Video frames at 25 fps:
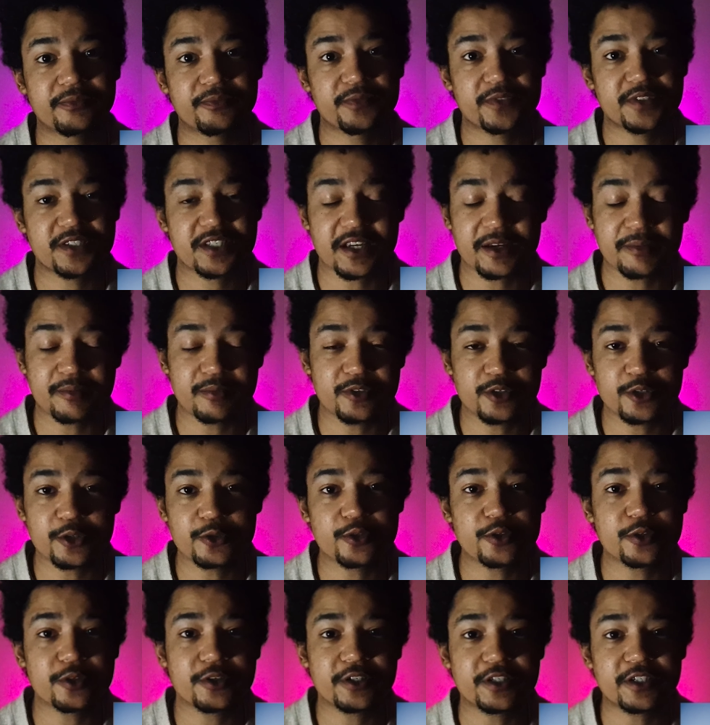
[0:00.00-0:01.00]
some
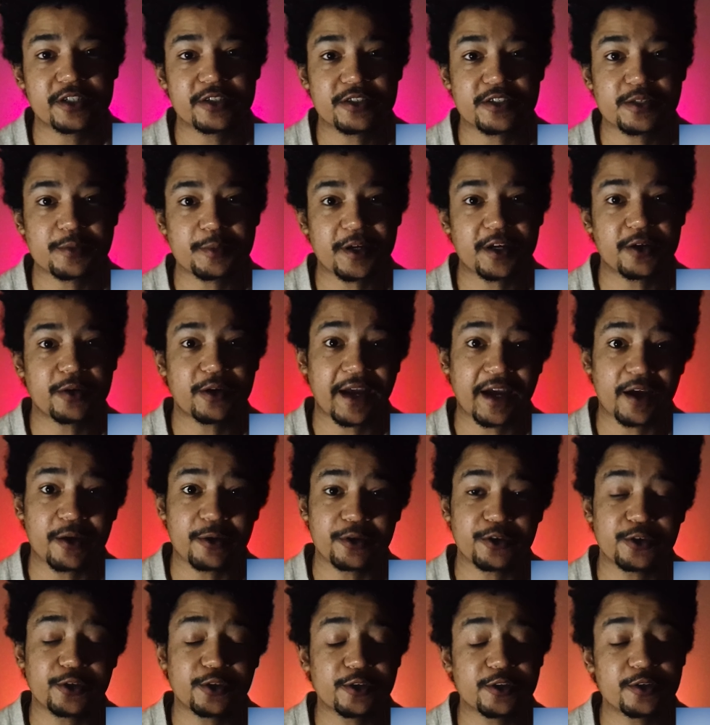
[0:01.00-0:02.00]
tutorials about how
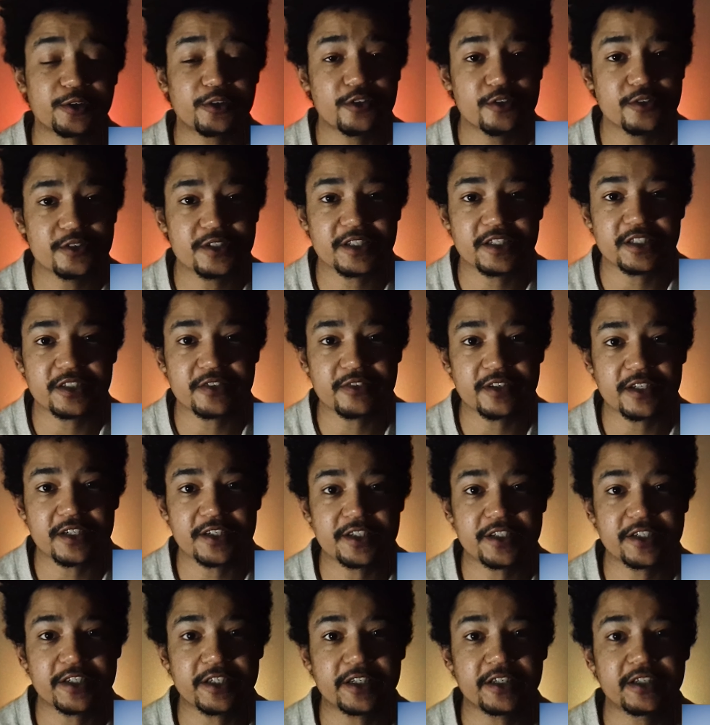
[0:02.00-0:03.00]
you could use this
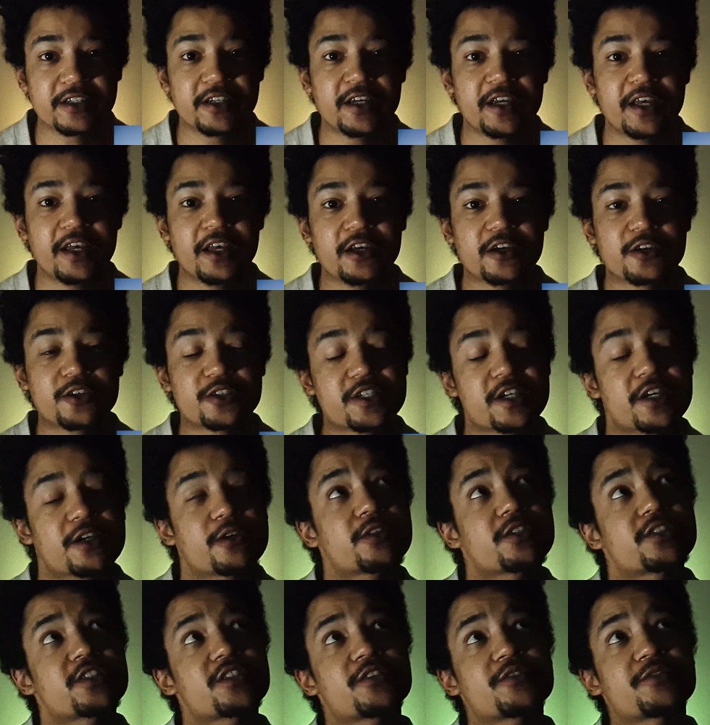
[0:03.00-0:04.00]
feature. Because I
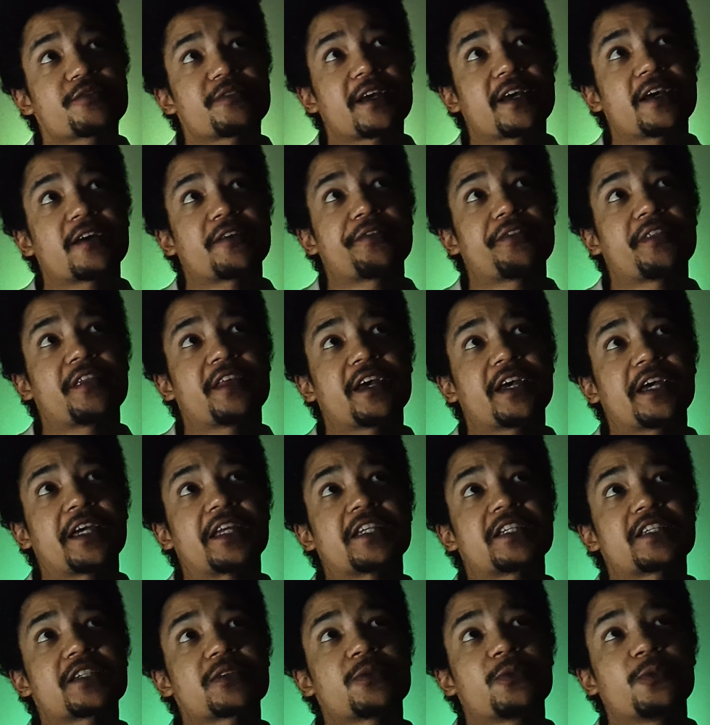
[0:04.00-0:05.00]
also found that
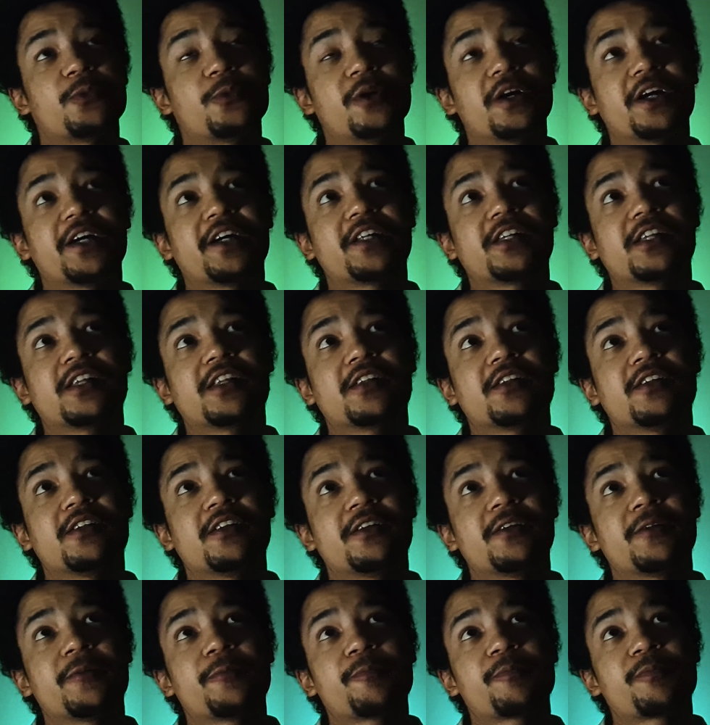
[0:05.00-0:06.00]
while
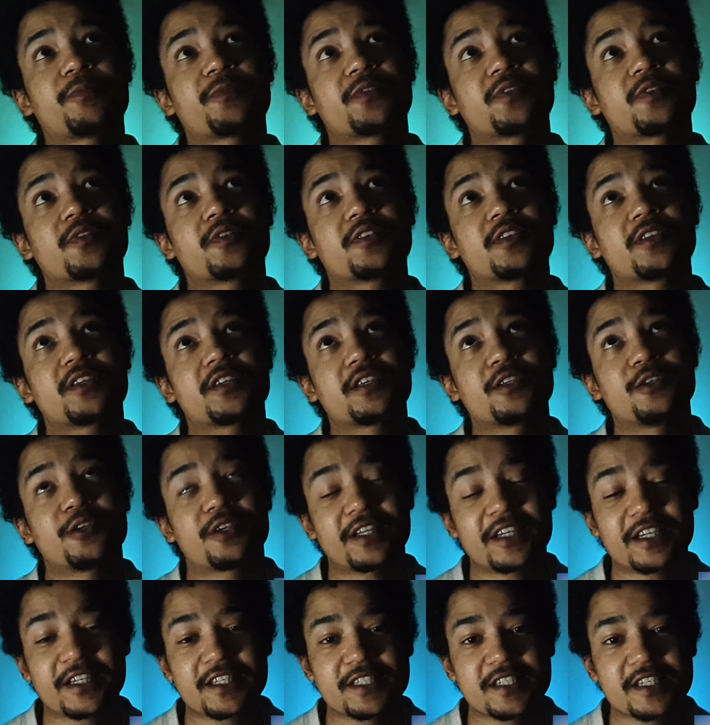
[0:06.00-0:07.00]
you
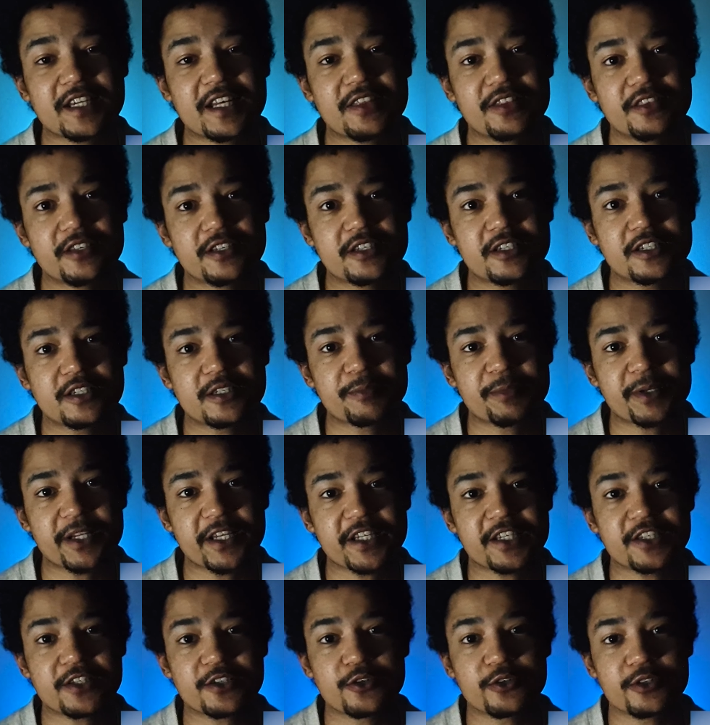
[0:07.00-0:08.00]
can extend the
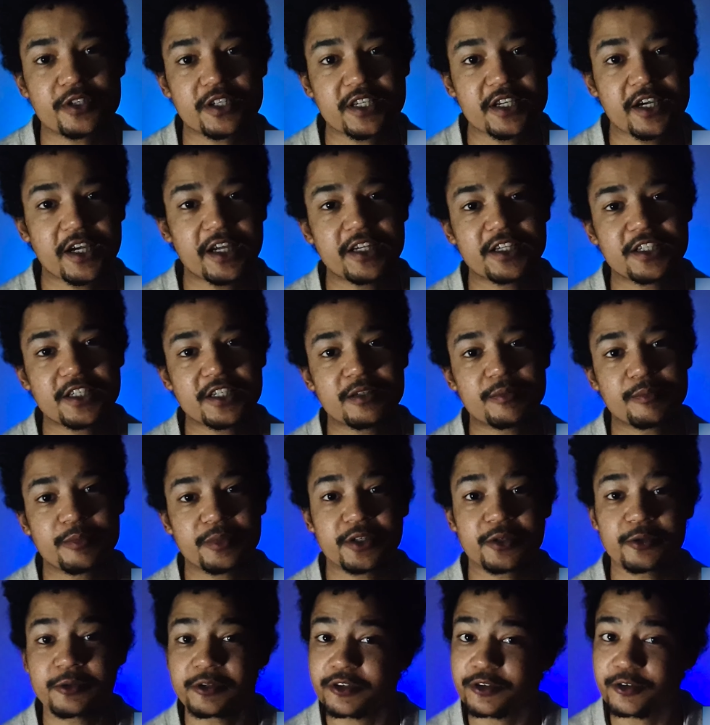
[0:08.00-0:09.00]
displays, your touch
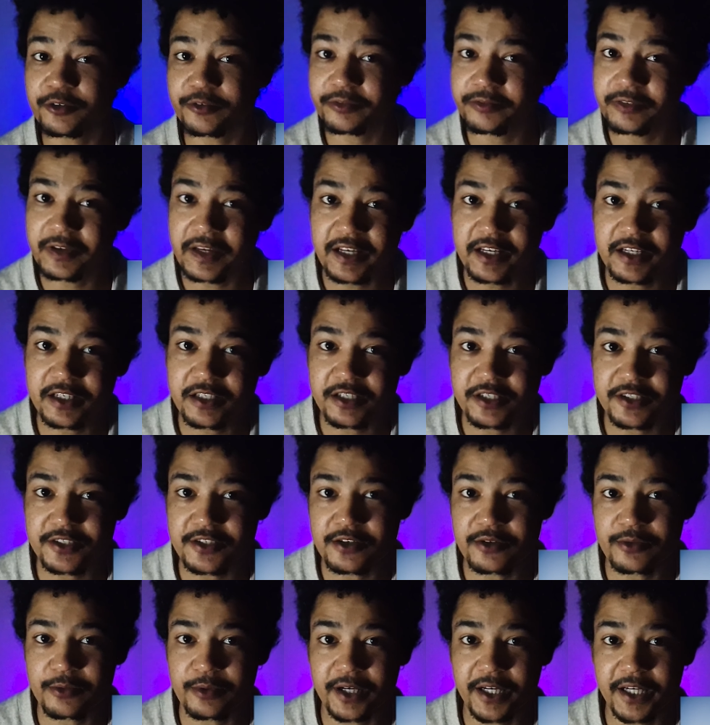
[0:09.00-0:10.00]
input with your finger
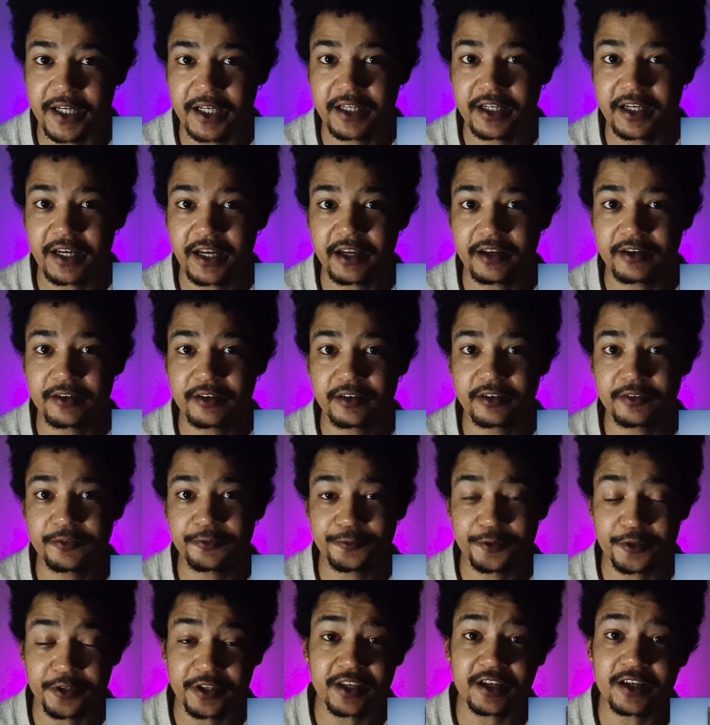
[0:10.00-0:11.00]
doesn't work
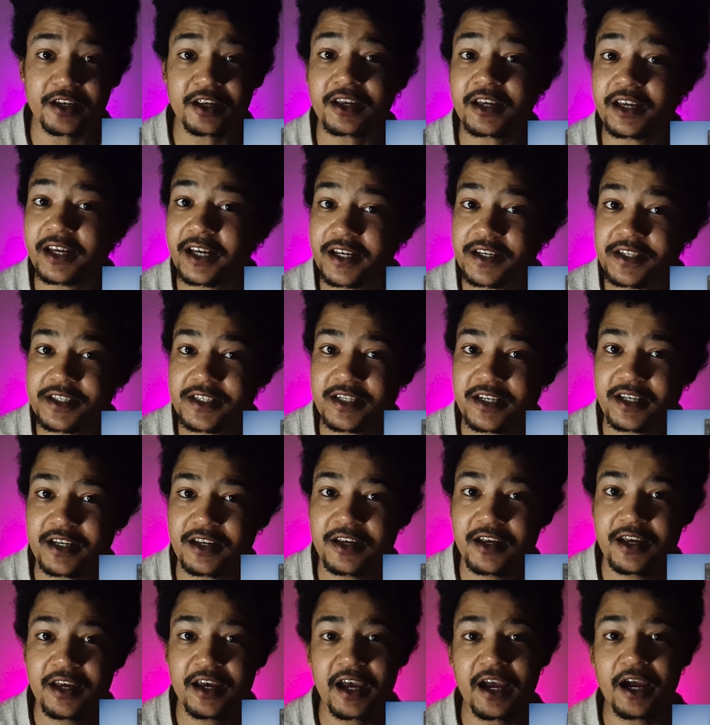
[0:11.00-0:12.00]
for the cursor.
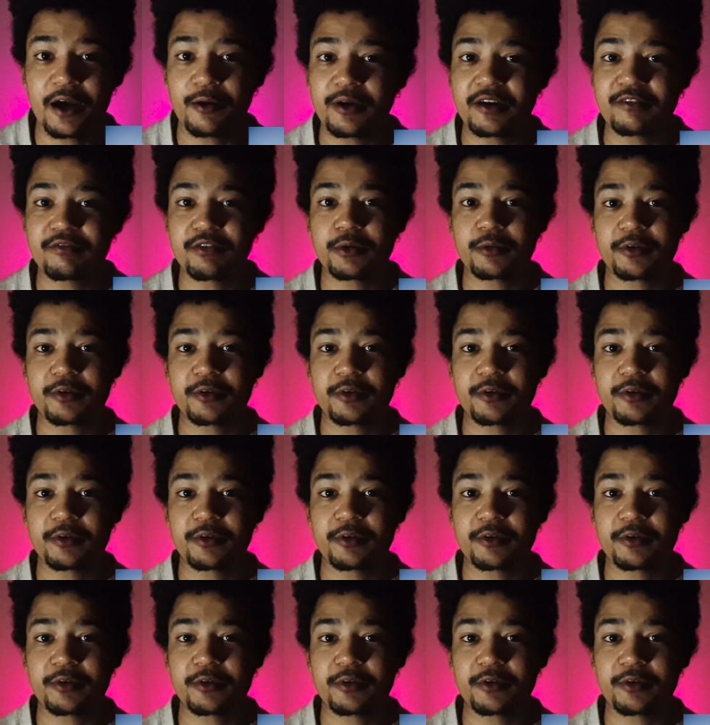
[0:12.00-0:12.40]
However,